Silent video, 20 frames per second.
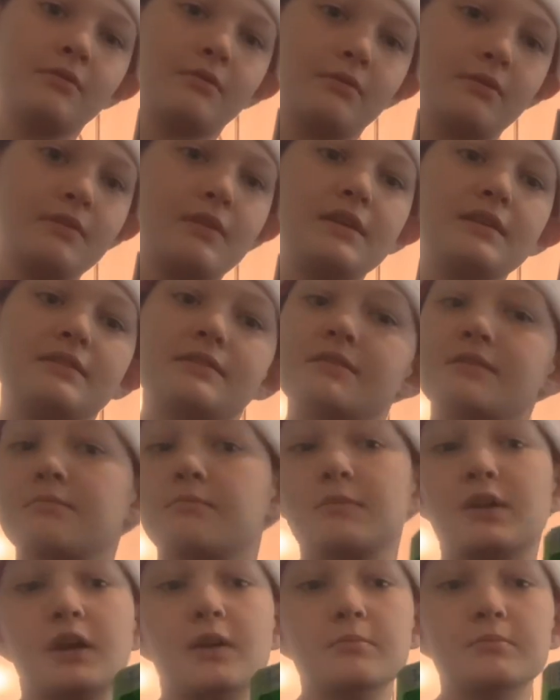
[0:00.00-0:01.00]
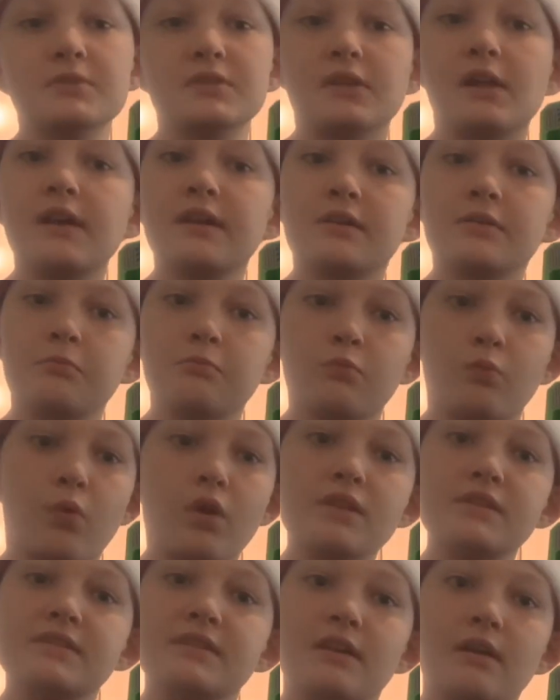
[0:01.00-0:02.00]
this comes like
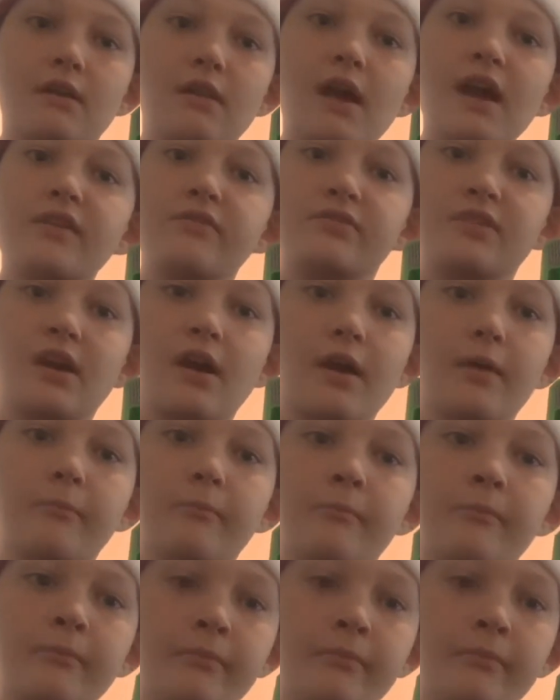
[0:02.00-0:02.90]
once in a lifetime.